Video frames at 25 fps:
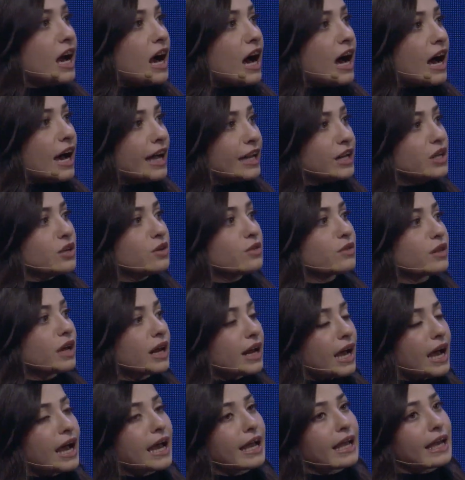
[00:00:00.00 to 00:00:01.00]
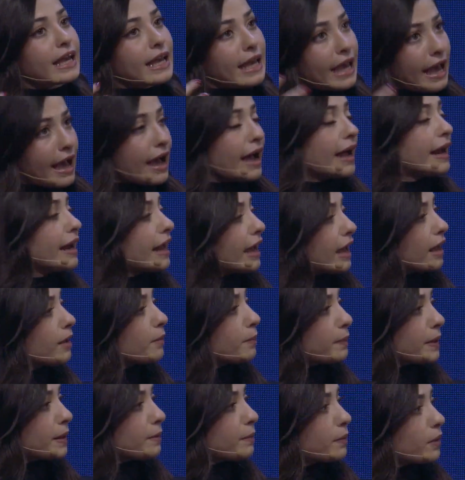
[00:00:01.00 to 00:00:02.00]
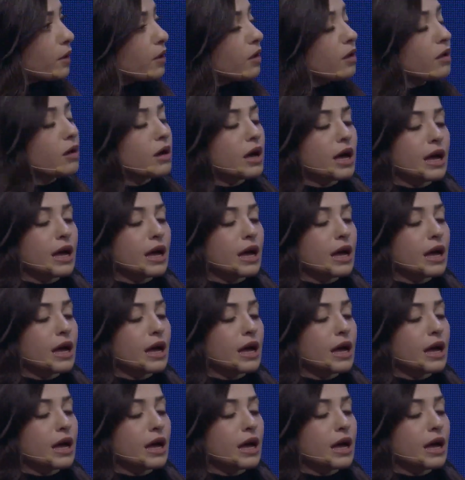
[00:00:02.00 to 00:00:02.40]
I knew that I can help people.